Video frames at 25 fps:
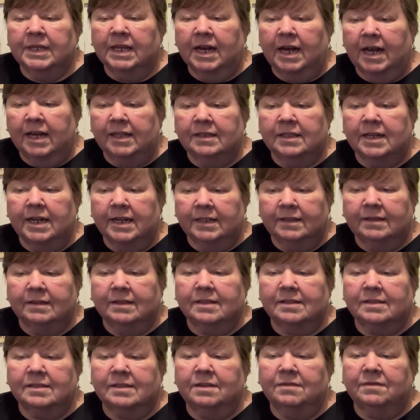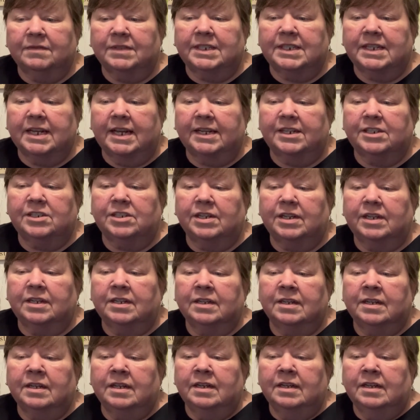I like this invitation
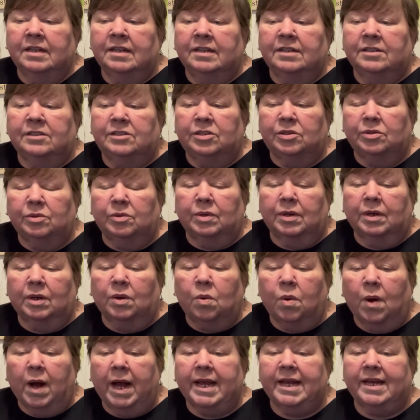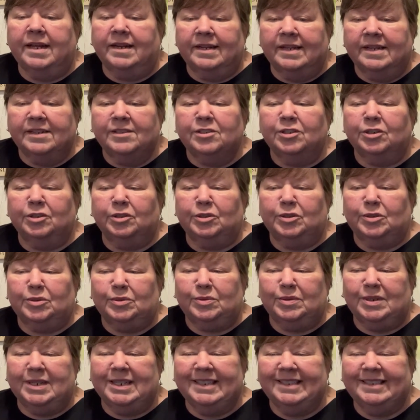to a quiet
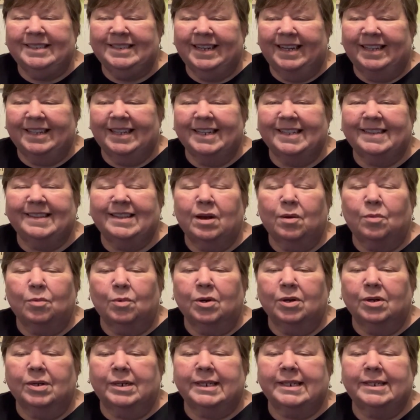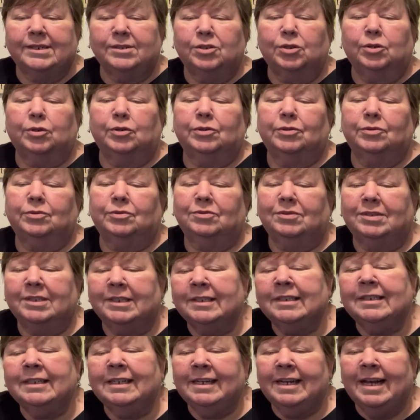interlude. I like that word, interlude,
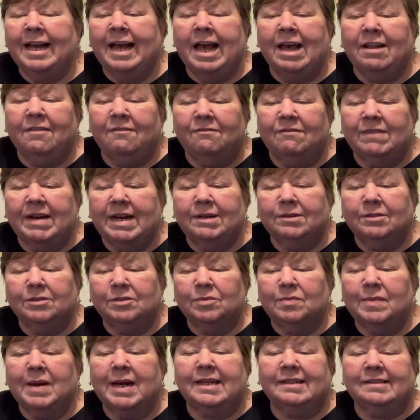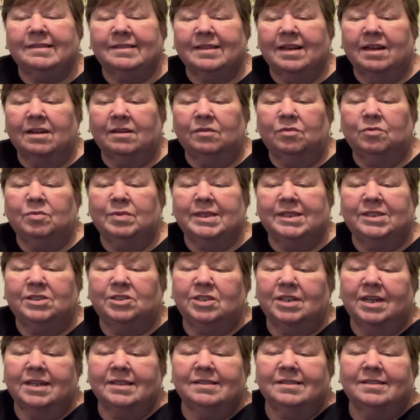and found myself with
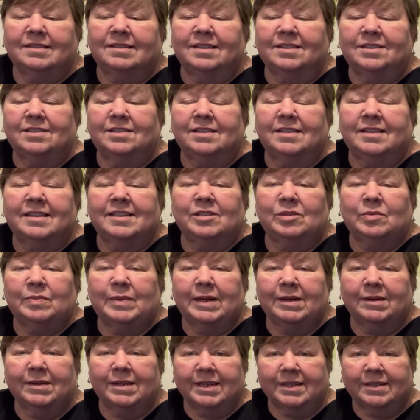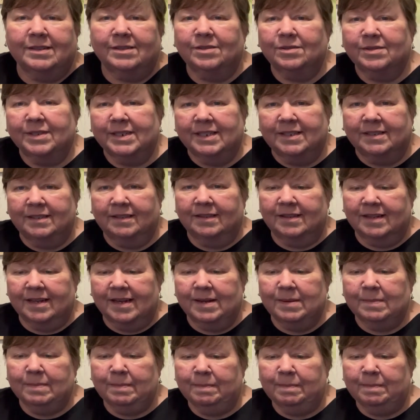just such an experience recently.